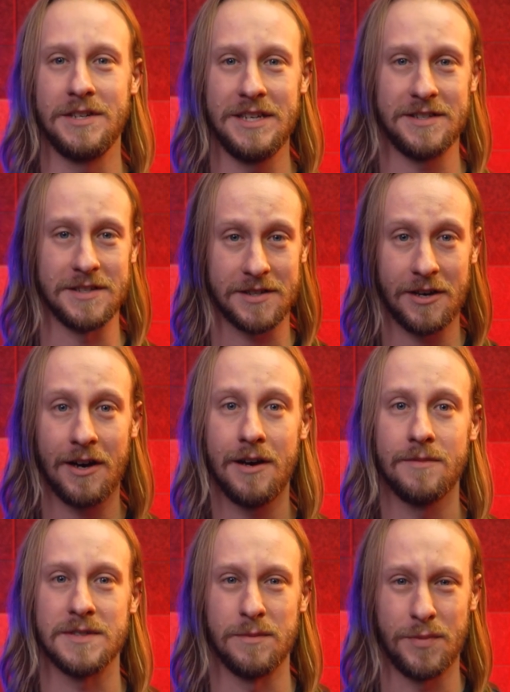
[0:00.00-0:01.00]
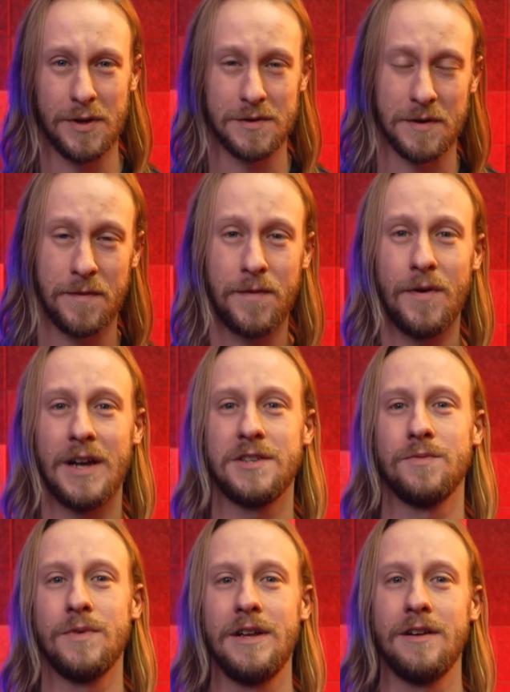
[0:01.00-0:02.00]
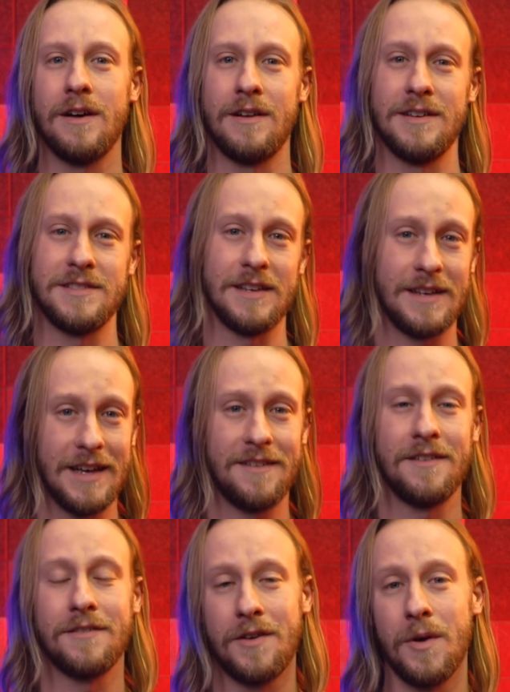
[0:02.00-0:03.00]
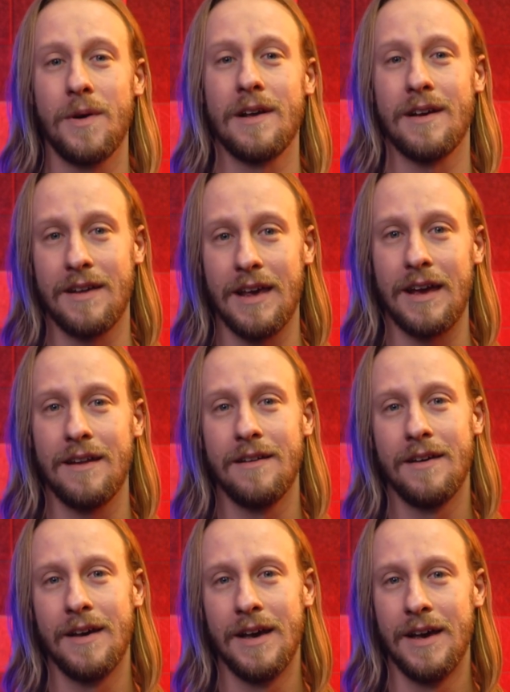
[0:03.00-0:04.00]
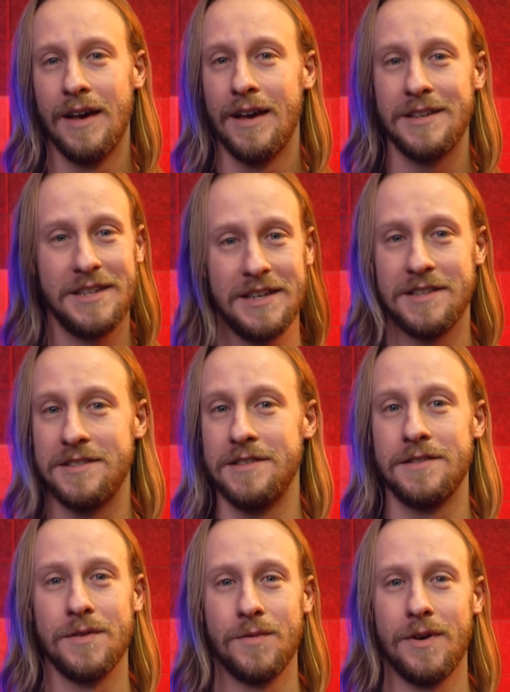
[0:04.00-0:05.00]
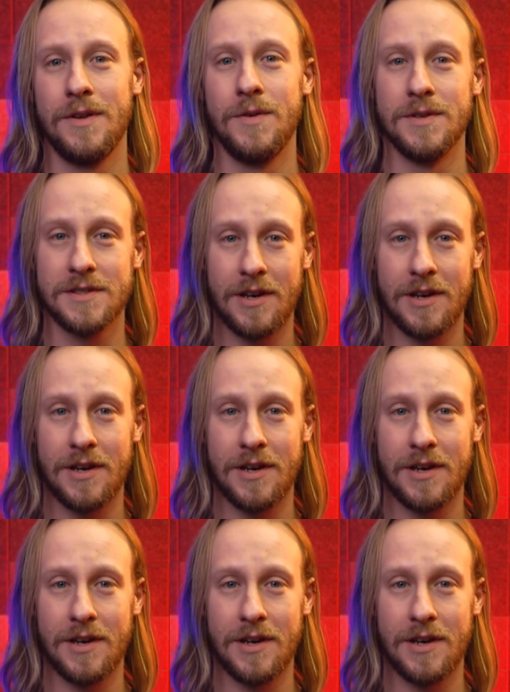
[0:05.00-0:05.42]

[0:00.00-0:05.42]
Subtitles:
Jesus comes and blows a fresh wind on us and gets us going again. Jesus is the one who has